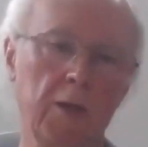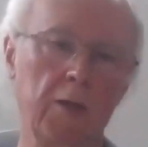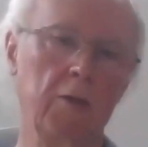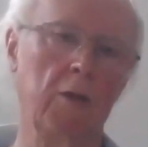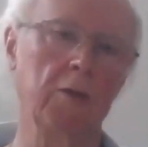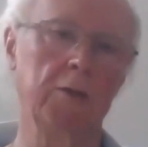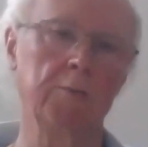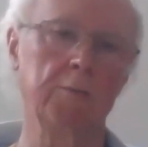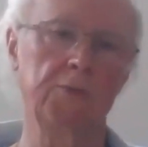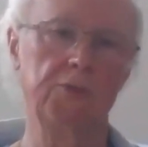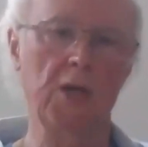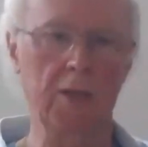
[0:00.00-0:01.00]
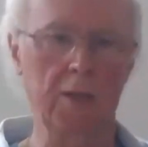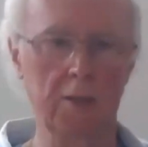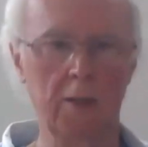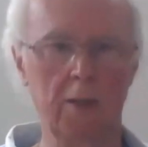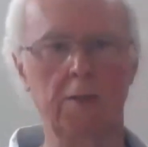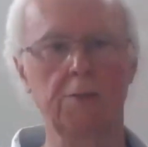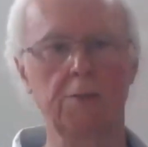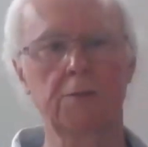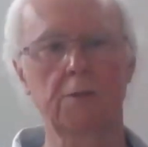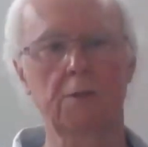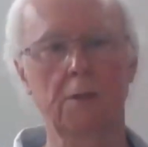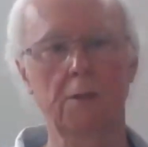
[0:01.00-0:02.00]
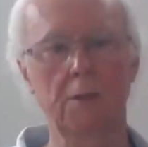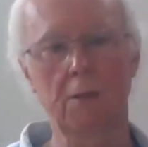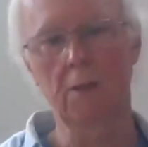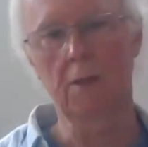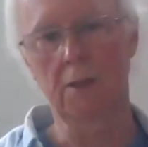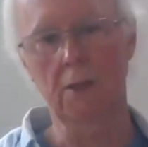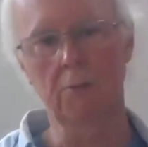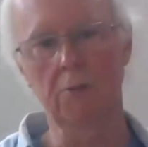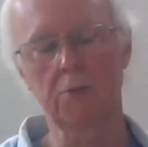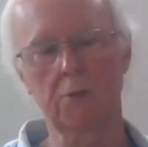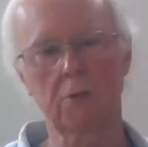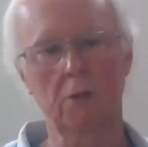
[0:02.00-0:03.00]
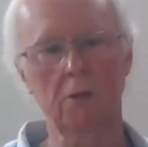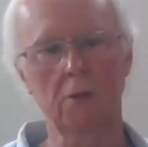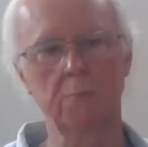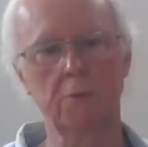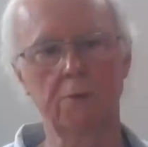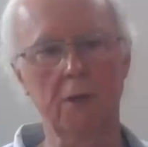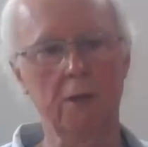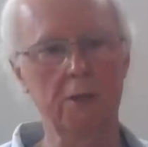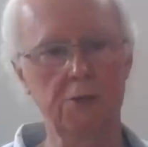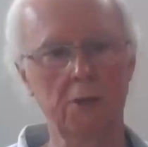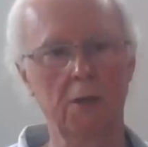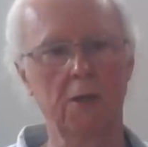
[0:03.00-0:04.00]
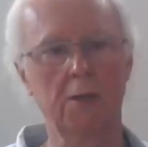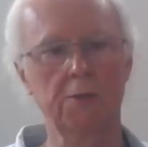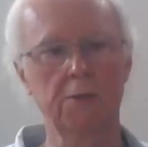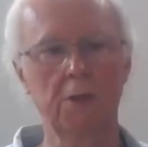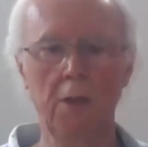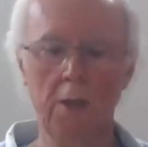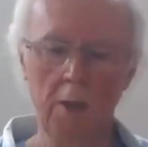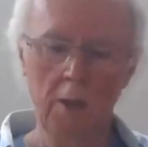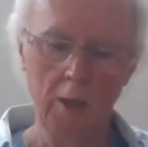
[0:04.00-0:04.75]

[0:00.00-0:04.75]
they might call them dragon lines. Here we just call them earth energy lines.